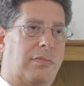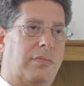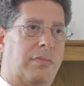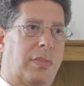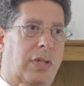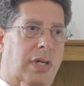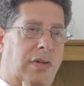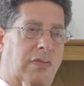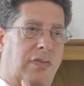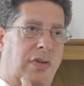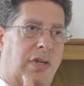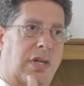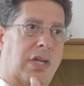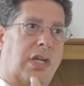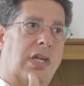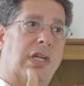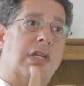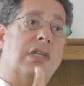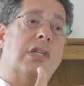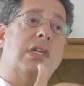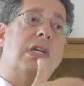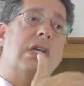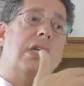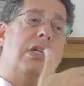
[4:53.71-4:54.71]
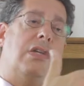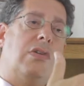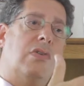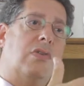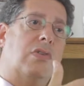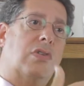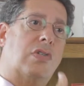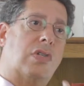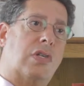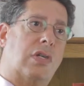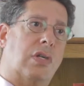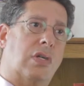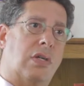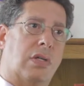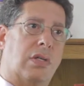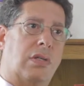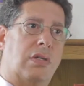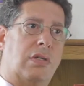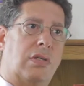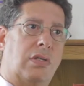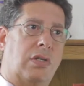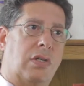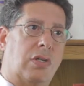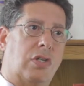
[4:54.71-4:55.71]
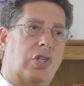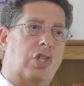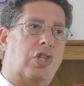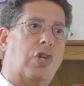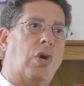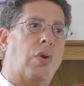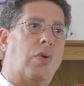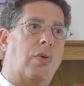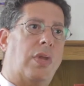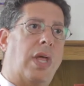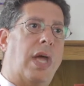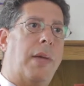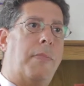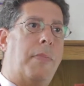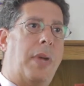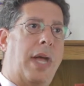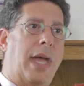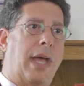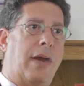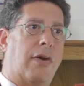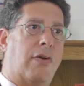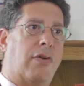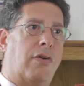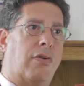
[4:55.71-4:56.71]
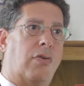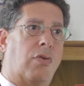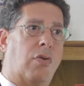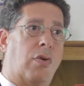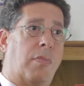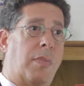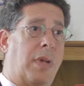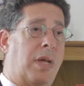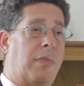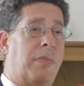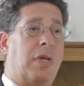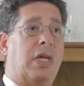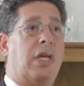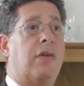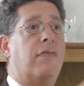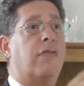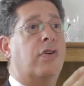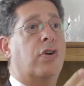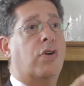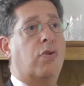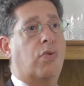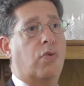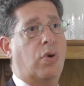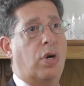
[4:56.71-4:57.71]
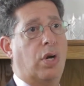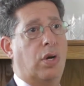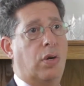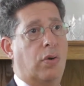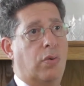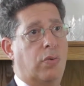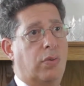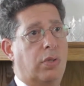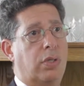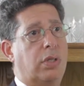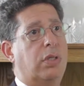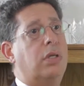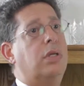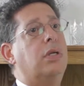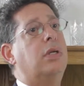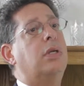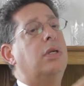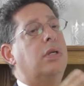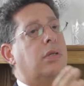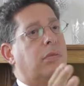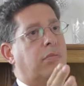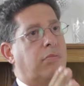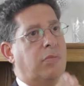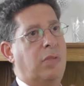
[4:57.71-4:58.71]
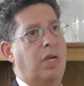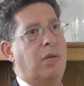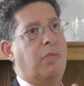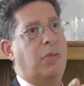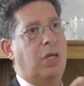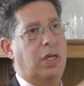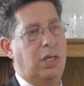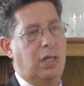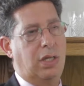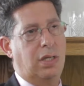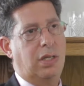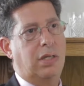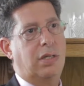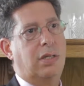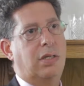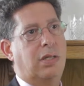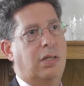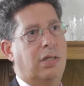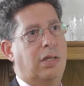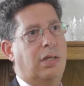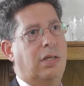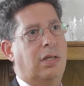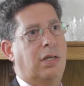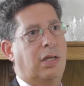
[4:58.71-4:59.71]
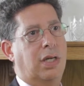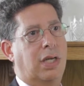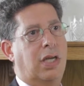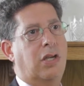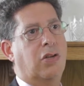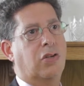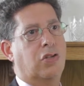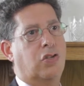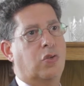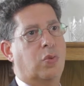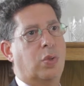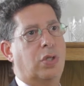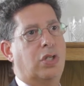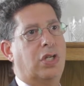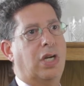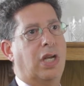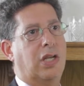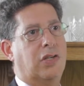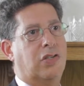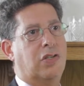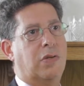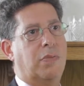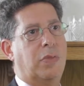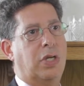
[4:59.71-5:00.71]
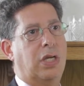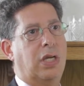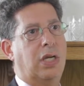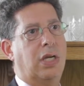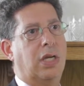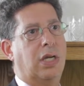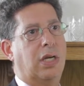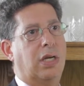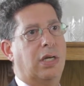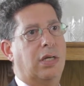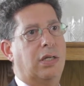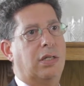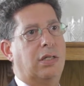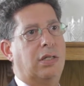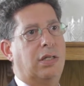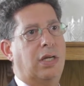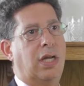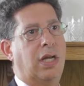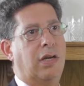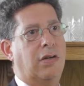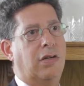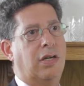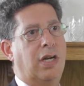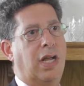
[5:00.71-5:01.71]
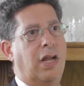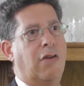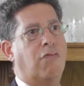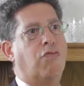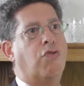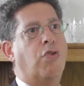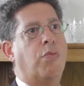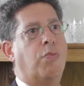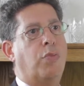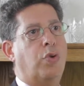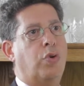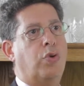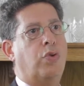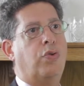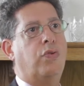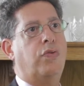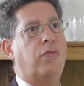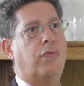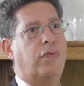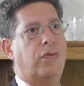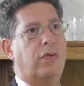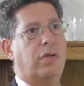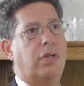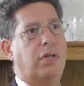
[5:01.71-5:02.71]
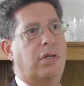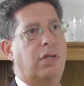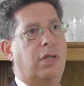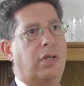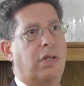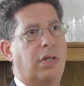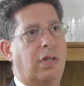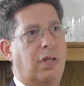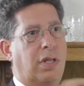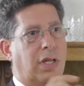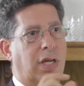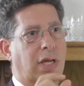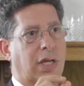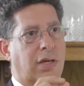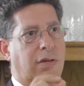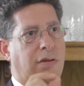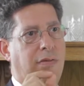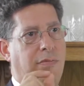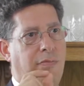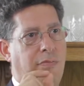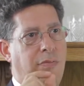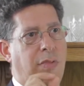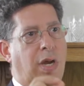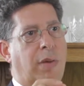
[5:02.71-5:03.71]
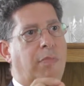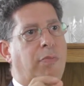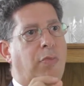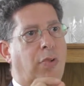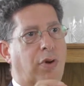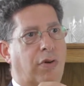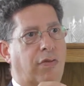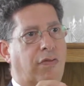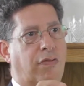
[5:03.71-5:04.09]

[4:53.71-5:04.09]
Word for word: But if it continues to, to show that pattern, or maybe even grow, maybe a kill switch has to be hit and, and remove that member